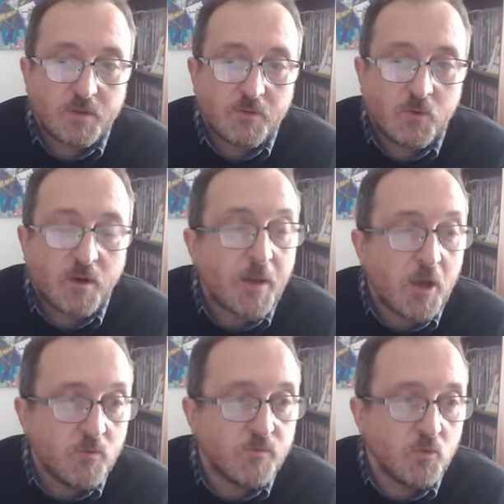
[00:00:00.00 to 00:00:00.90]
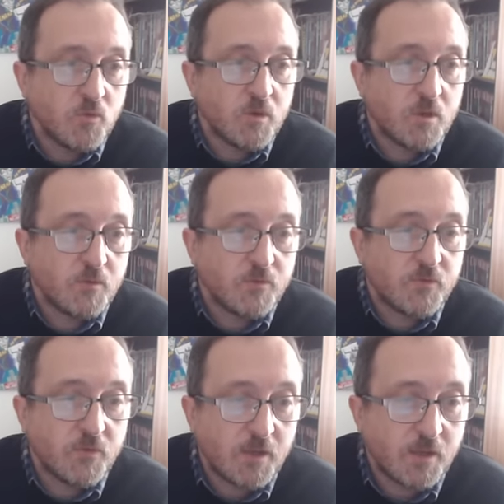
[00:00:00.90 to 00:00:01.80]
Well, I'm hopeful
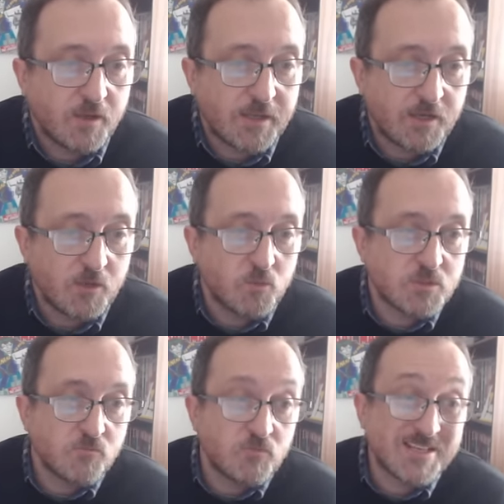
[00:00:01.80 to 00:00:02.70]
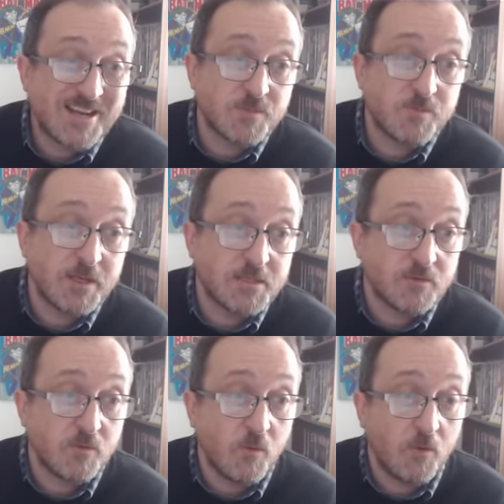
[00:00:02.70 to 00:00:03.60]
that Kelleher will retain his place
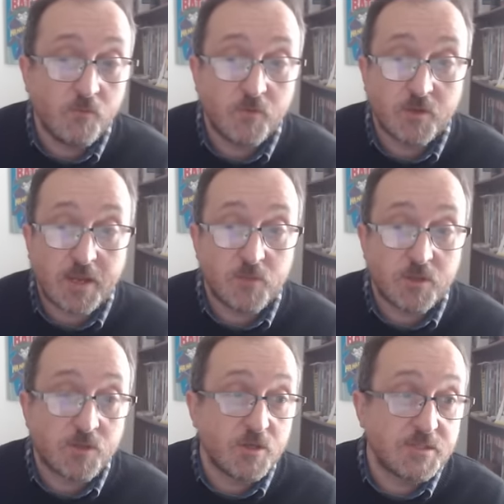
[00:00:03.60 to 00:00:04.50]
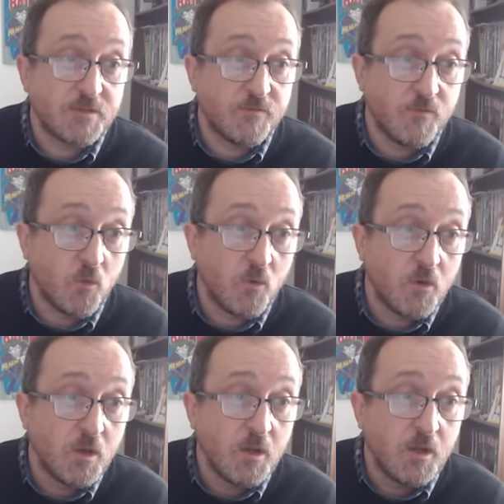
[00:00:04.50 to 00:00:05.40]
for Game Week 34.
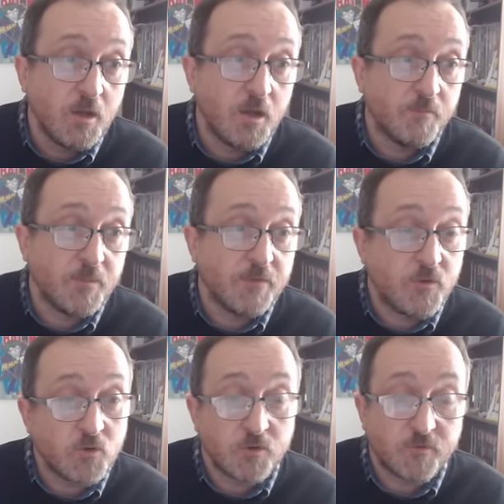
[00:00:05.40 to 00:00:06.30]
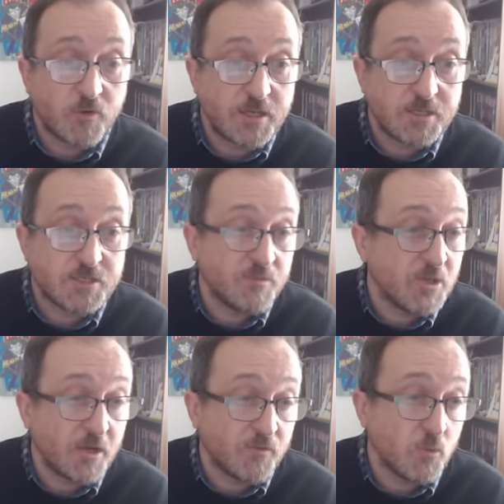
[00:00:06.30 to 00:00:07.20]
But if you've got a free hit chip, you
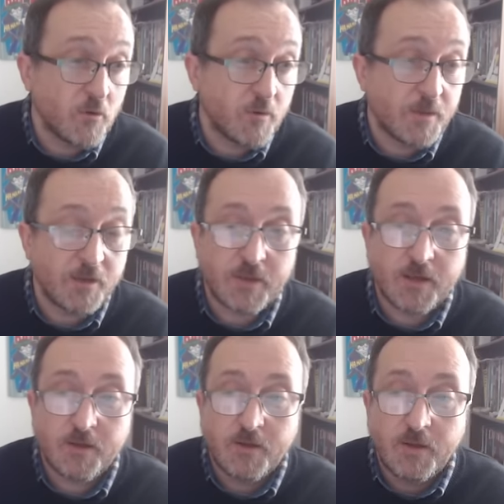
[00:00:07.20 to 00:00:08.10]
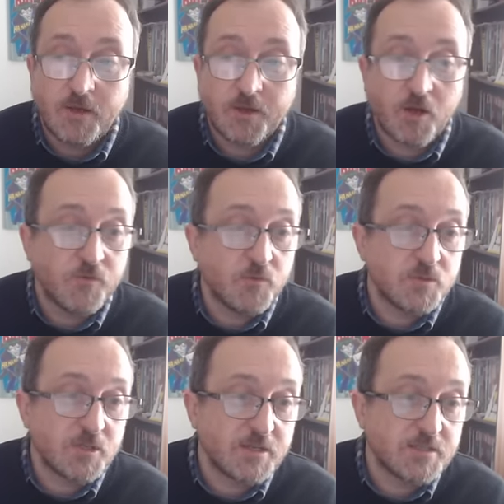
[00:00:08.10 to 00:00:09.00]
don't have to worry about that. And
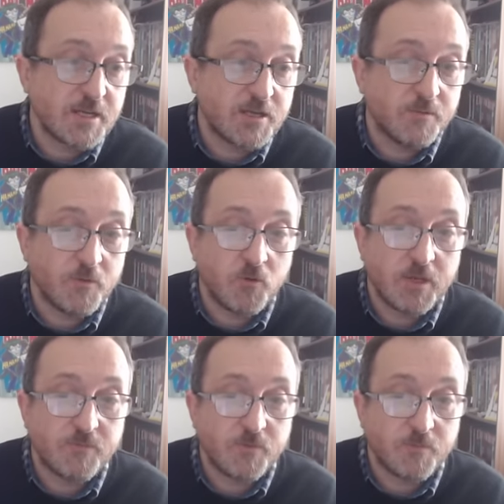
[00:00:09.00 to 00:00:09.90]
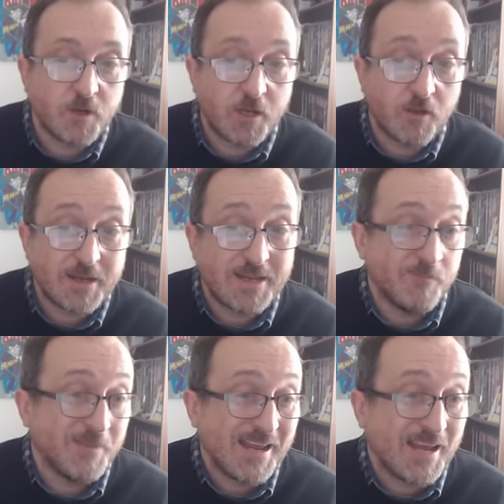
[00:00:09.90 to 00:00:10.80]
afterwards, I can take him or leave him. But I'd like
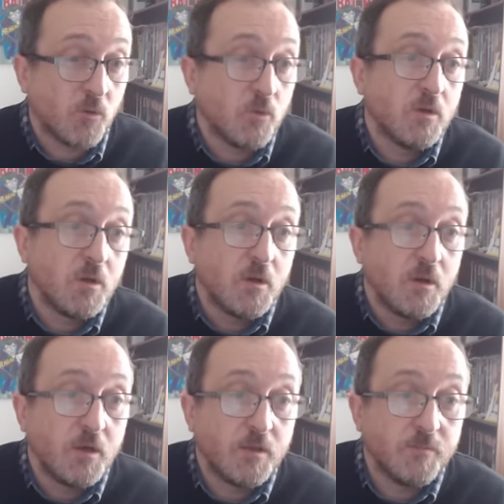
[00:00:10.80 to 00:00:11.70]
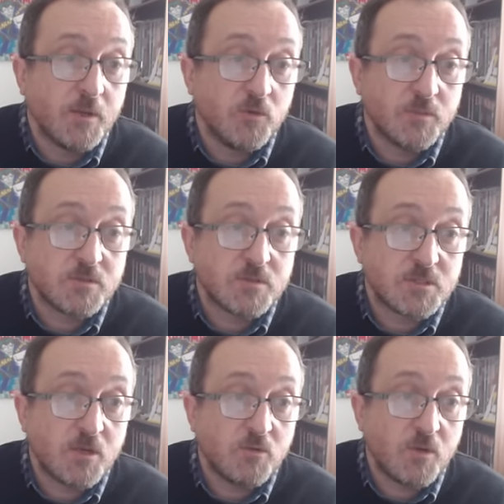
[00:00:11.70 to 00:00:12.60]
him now at the moment.
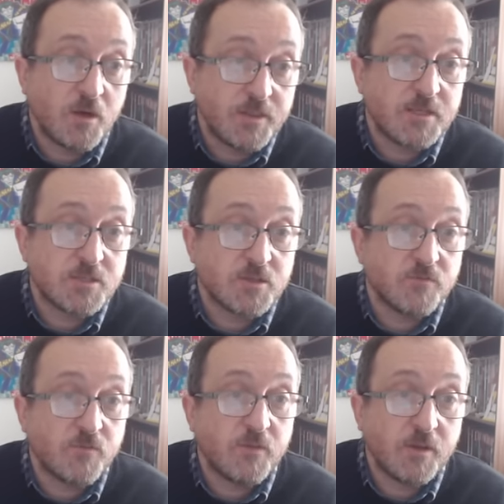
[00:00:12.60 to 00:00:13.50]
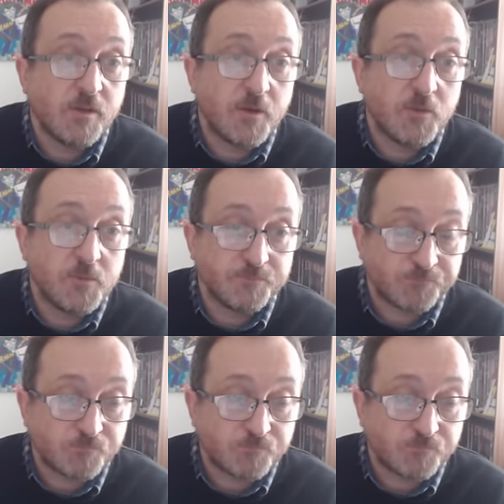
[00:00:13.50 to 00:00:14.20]
So I think he's good at the moment.